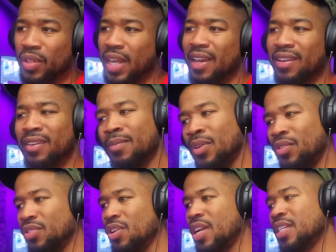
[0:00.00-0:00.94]
Like, come
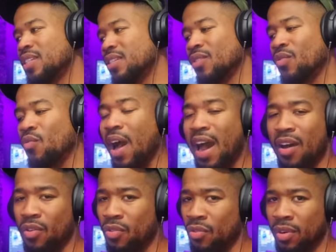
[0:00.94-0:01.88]
on, dog. That shit look
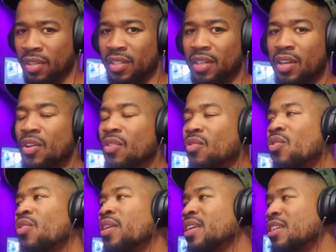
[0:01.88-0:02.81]
wild corny.
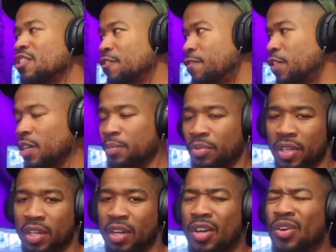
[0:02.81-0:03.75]
Corny as fuck,
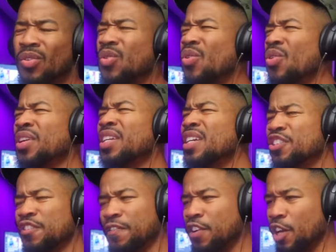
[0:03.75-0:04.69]
bro. Corny
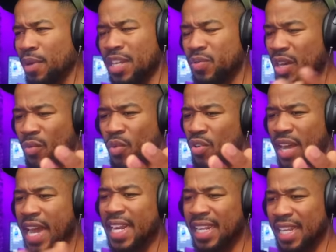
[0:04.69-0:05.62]
as fuck. Bro. That's why the
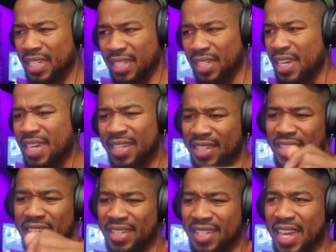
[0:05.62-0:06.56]
world hated that shit.
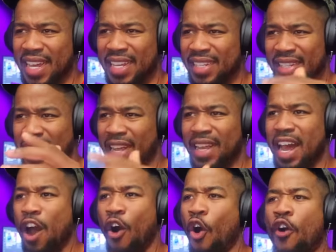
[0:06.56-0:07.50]
To this day, it's like
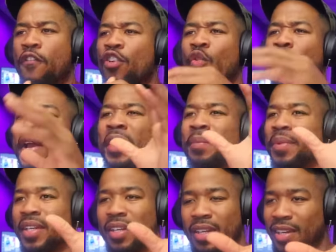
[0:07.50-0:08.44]
got
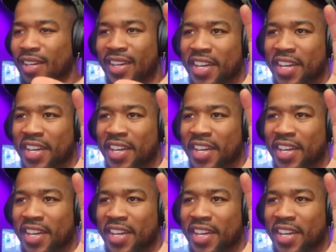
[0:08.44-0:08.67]
overwhelming.